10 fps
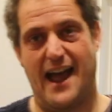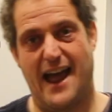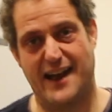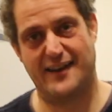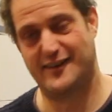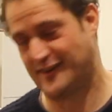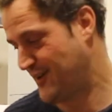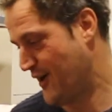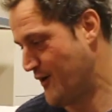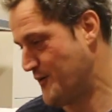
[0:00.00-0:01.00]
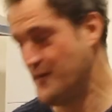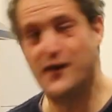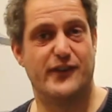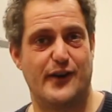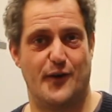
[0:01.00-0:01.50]
And so
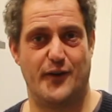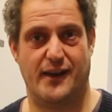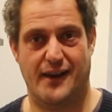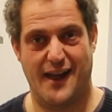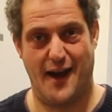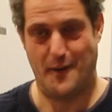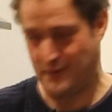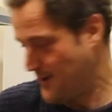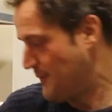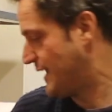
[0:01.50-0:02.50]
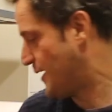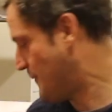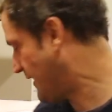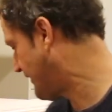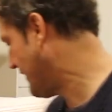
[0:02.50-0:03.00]
moving on, I'm going to make a
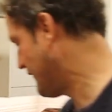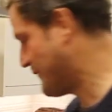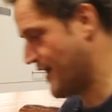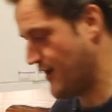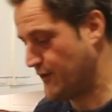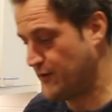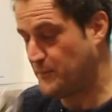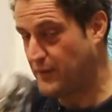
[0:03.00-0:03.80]
messy of my own.